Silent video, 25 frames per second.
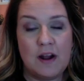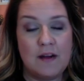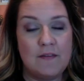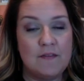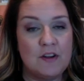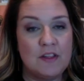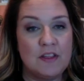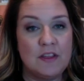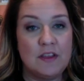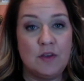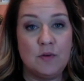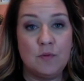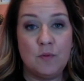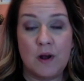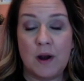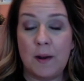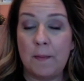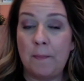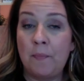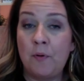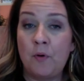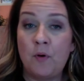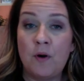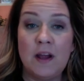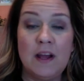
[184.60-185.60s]
whatever that you want
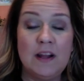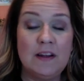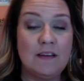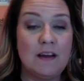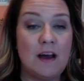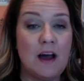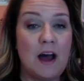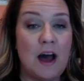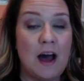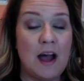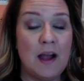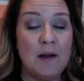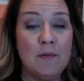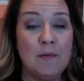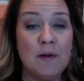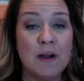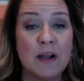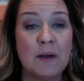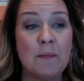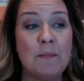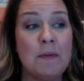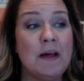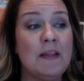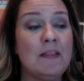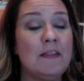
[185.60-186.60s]
to print, I
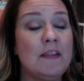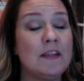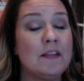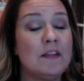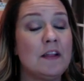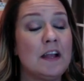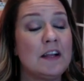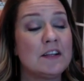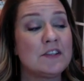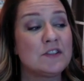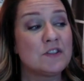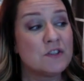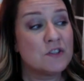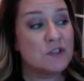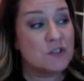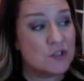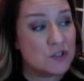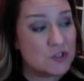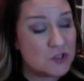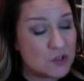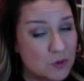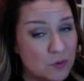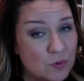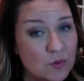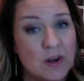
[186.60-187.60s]
recommend that as
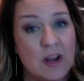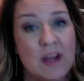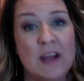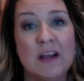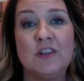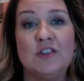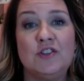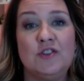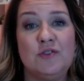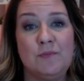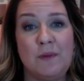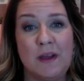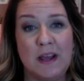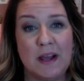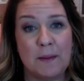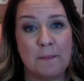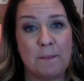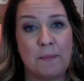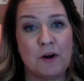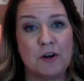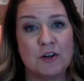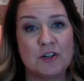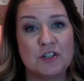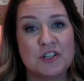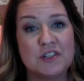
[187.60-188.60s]
soon as you make a
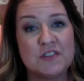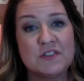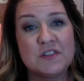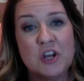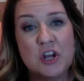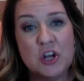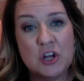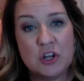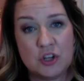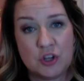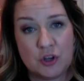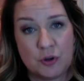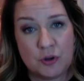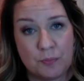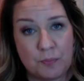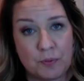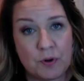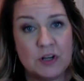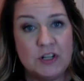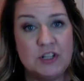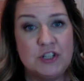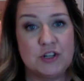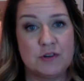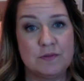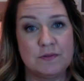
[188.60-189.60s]
purchase, you
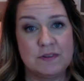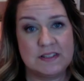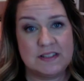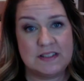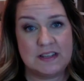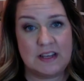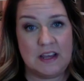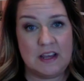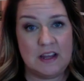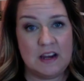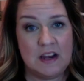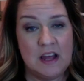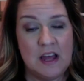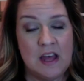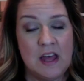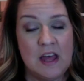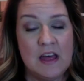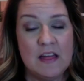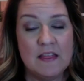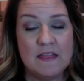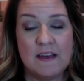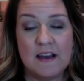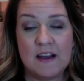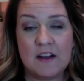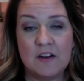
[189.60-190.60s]
print your receipt.
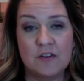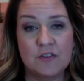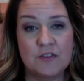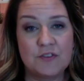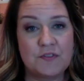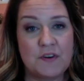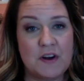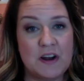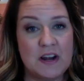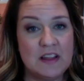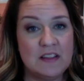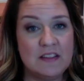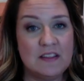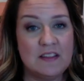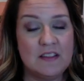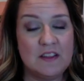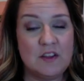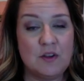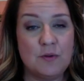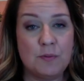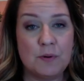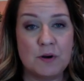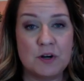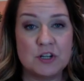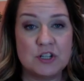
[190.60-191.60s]
That goes for anything that
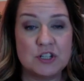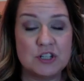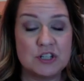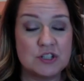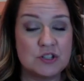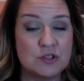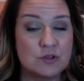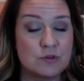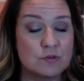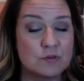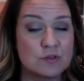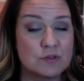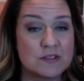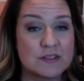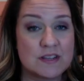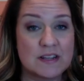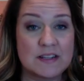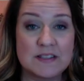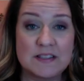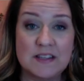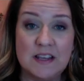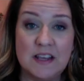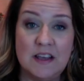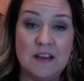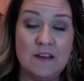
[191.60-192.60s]
you purchase through
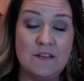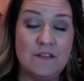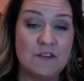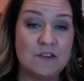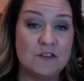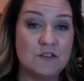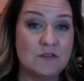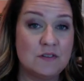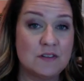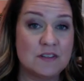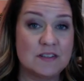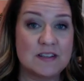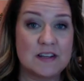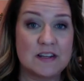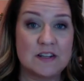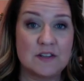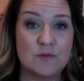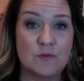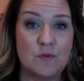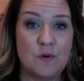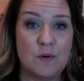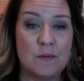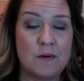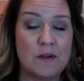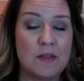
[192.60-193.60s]
Scentsy. If you're doing Scentsy
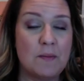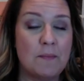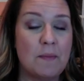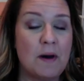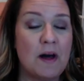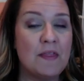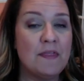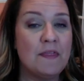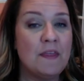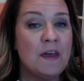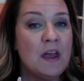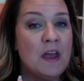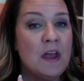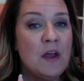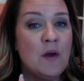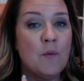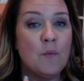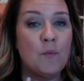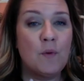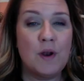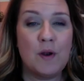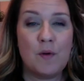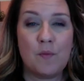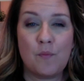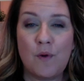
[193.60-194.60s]
Warmer of the Month,
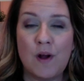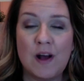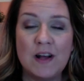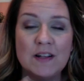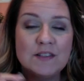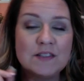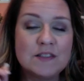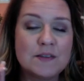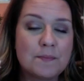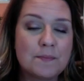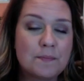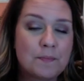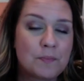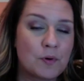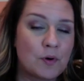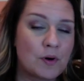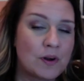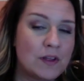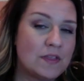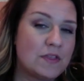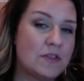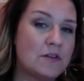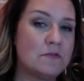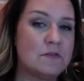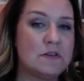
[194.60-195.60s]
when it runs,
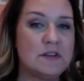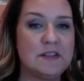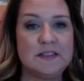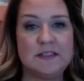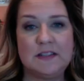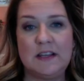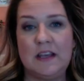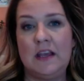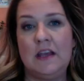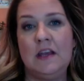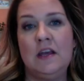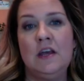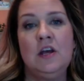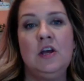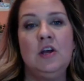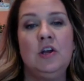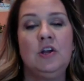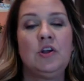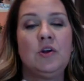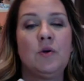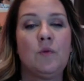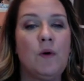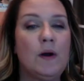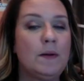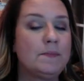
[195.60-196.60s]
print the receipt.
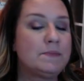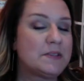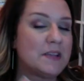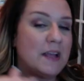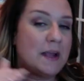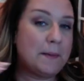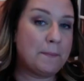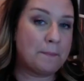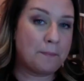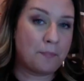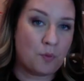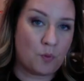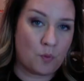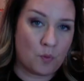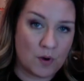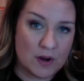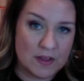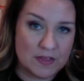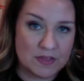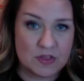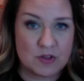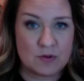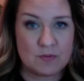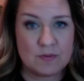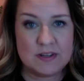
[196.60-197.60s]
Your website,
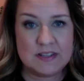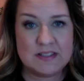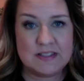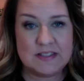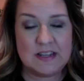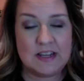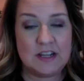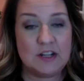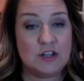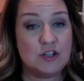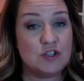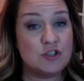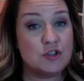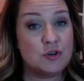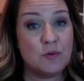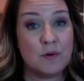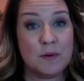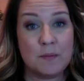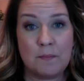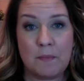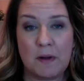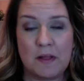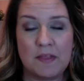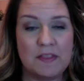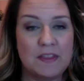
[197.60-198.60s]
print the receipt. Do
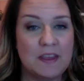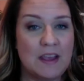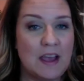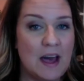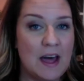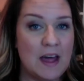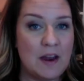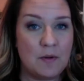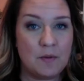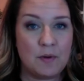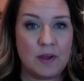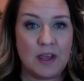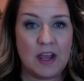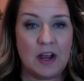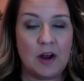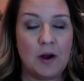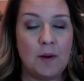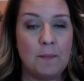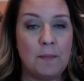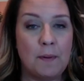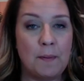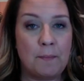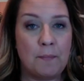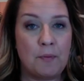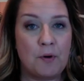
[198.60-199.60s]
it monthly. I don't care,
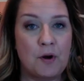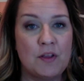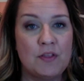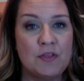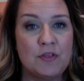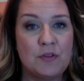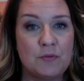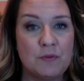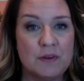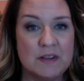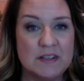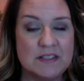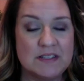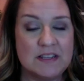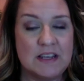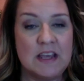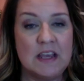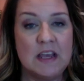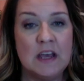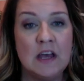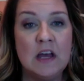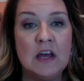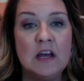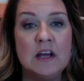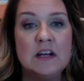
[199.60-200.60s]
but print the
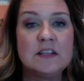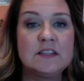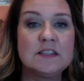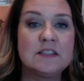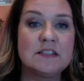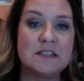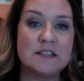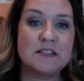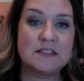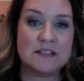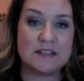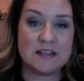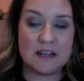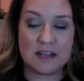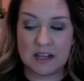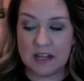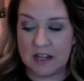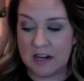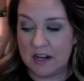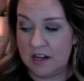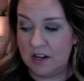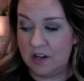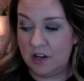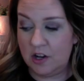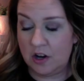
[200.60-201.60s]
receipt. Stick
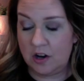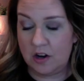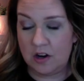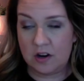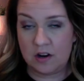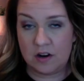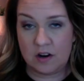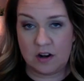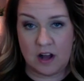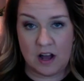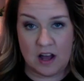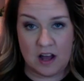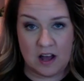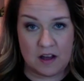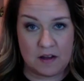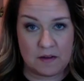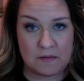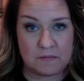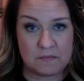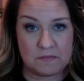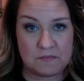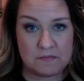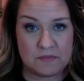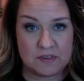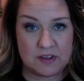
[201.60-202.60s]
it in your
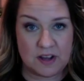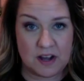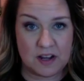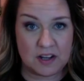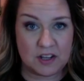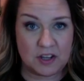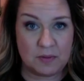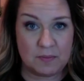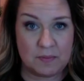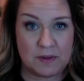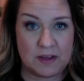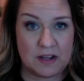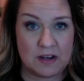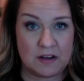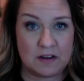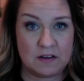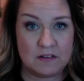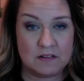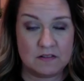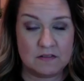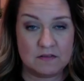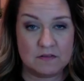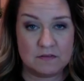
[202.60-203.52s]
document